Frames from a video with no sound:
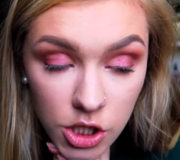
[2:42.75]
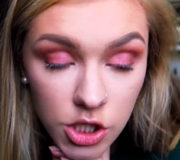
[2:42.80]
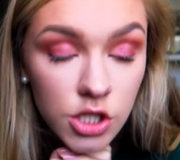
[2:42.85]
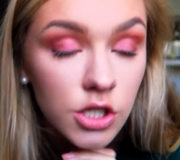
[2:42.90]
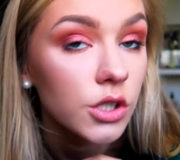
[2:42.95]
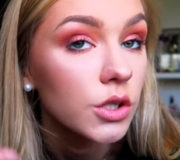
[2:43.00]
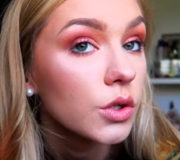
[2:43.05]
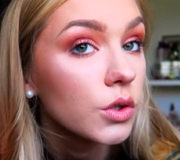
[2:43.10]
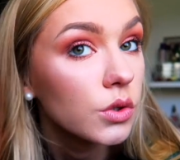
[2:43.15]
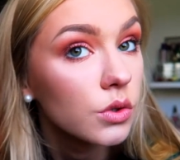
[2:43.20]

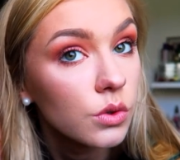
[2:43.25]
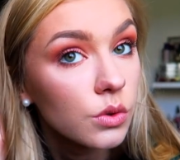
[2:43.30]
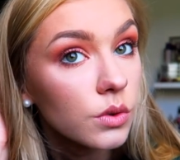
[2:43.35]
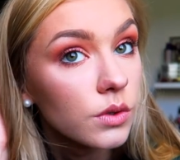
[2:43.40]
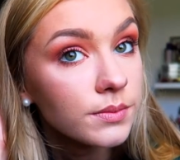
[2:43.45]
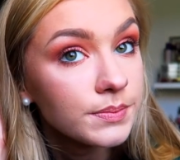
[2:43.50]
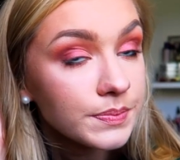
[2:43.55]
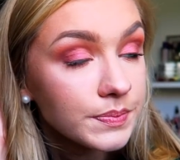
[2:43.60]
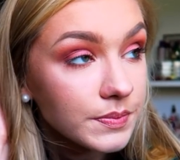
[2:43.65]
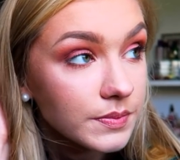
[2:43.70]

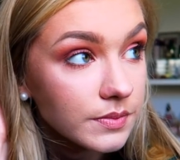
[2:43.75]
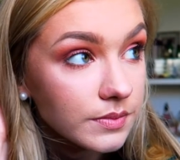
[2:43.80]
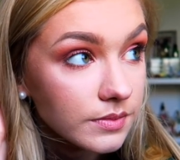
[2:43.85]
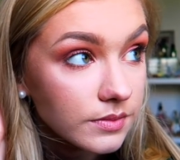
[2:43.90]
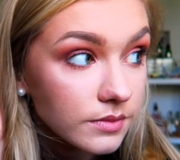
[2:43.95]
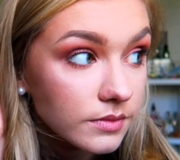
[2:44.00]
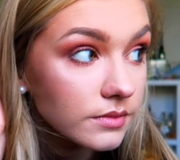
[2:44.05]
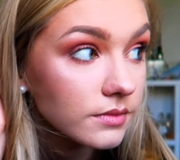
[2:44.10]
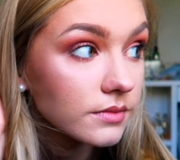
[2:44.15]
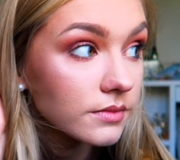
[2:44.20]
to
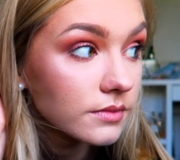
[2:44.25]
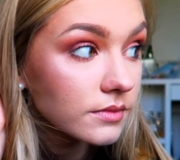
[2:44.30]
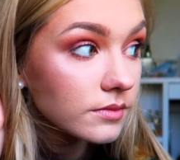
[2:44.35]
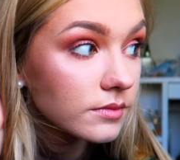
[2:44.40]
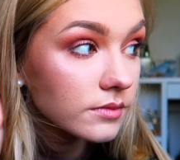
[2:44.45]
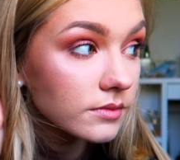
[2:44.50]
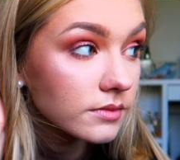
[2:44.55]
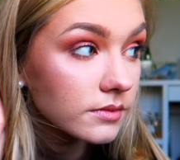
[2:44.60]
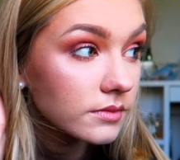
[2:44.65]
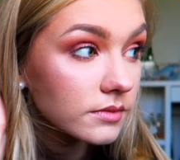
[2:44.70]

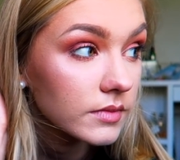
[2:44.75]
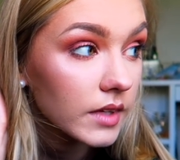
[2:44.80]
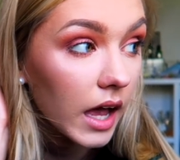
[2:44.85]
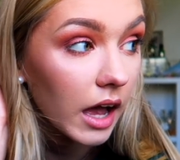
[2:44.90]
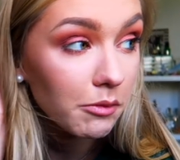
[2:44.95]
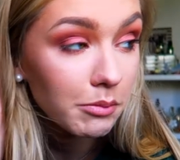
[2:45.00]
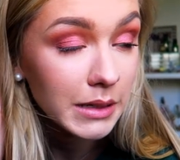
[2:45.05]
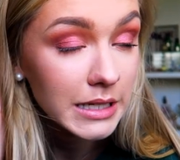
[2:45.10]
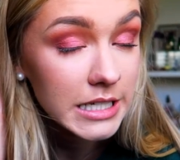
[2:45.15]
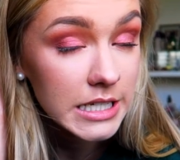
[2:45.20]

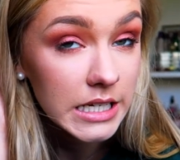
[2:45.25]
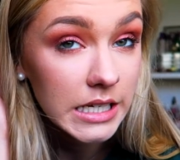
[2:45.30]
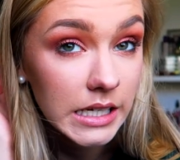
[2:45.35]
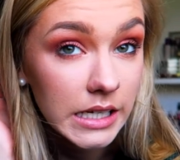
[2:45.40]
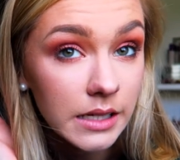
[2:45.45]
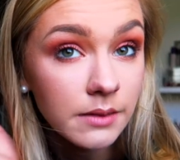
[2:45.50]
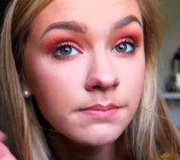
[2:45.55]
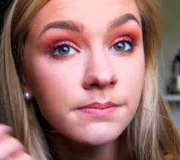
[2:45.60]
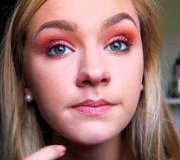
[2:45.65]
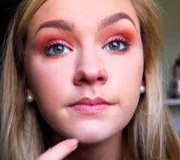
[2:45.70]
have my
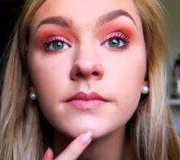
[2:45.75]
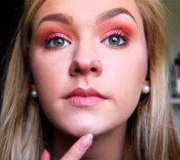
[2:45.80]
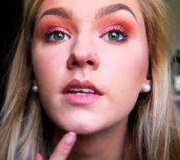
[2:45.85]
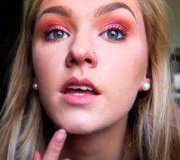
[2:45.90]
tea.